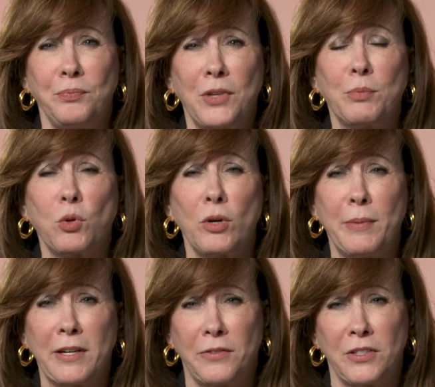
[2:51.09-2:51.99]
employee
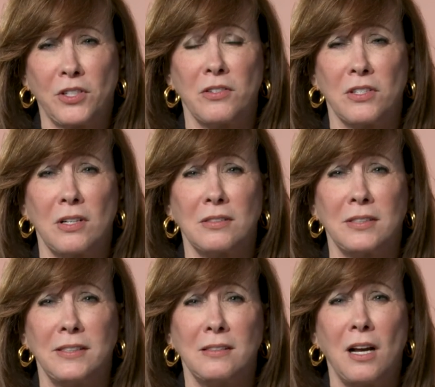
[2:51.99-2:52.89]
benefits
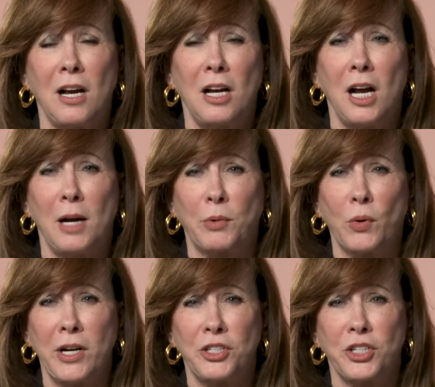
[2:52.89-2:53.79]
consulting
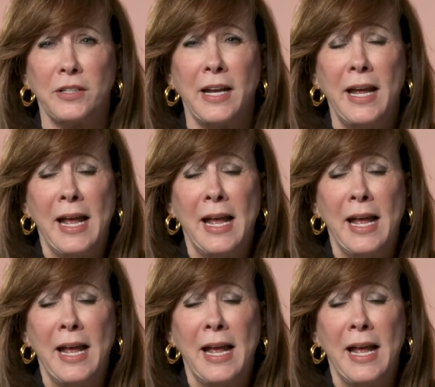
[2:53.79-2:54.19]
operation.